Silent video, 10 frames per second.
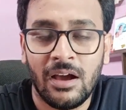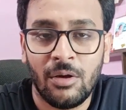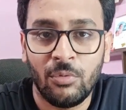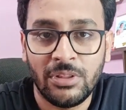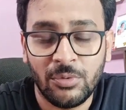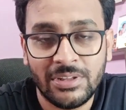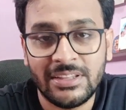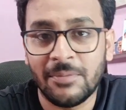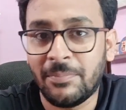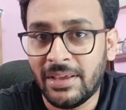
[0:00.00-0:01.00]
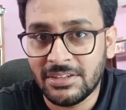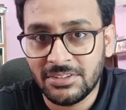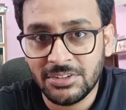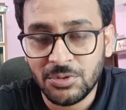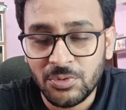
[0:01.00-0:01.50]
with their
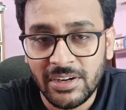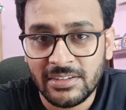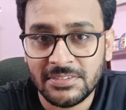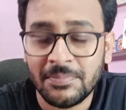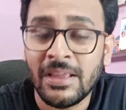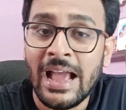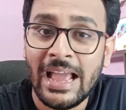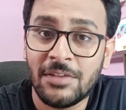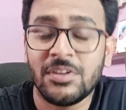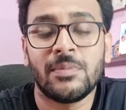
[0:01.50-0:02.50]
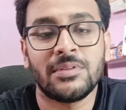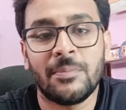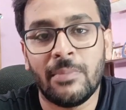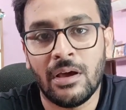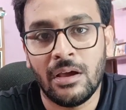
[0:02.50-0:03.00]
PhD students. I have seen Professor
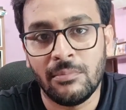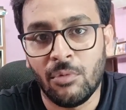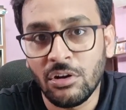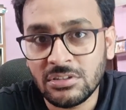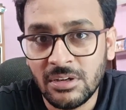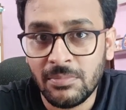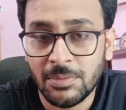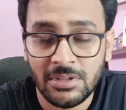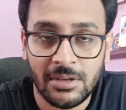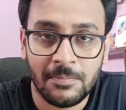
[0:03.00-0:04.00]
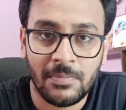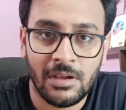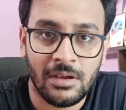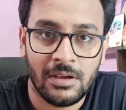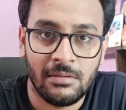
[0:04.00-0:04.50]
Masoom, Professor
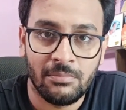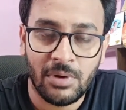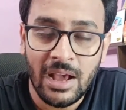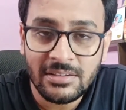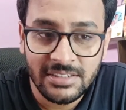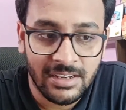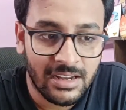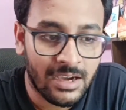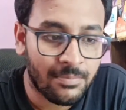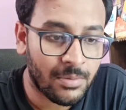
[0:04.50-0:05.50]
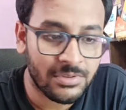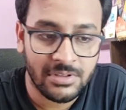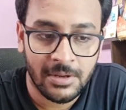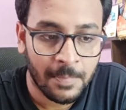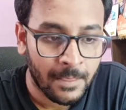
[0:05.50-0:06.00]
Parag Singla,
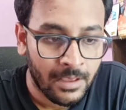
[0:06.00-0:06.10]
Professor